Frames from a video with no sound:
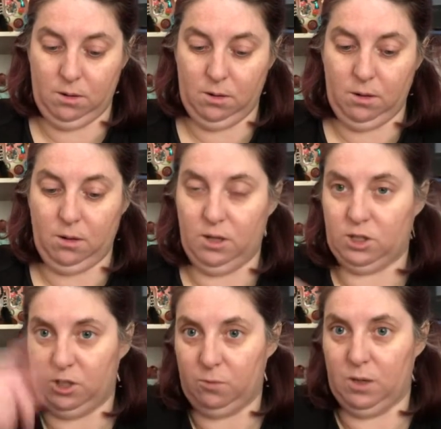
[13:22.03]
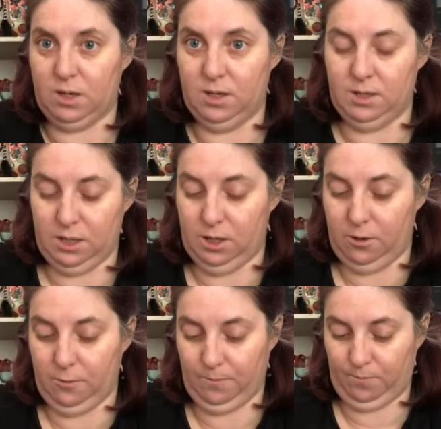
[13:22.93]
Like just one
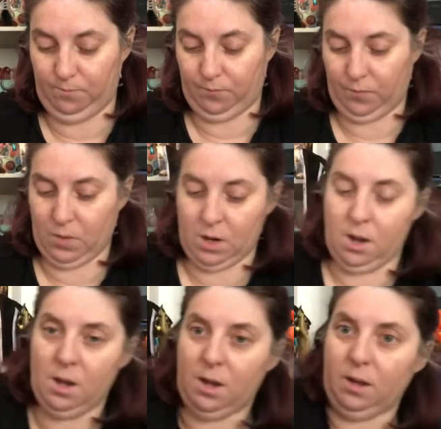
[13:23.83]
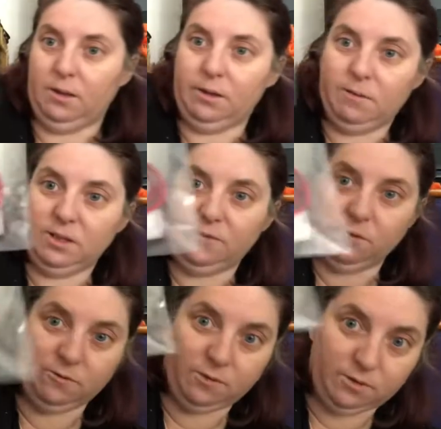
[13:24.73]
continue. And that one's
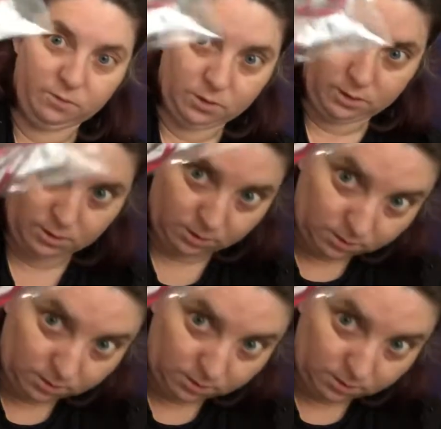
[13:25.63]
4519.